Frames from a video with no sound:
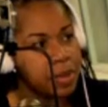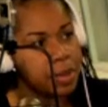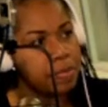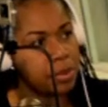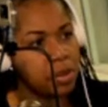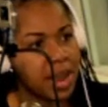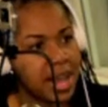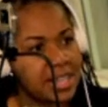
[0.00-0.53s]

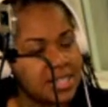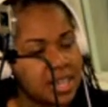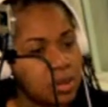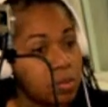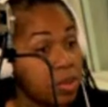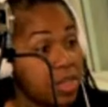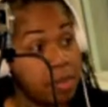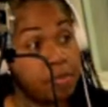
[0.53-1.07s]
people are
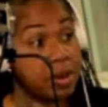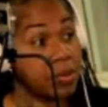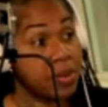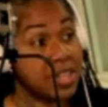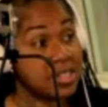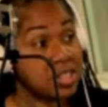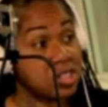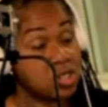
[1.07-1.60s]
asking, well, they've been
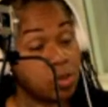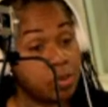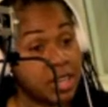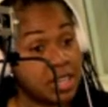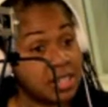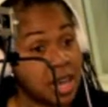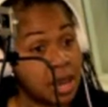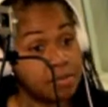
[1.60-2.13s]
arrested so
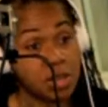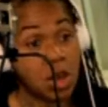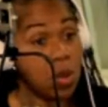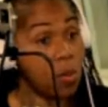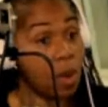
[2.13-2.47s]
many times.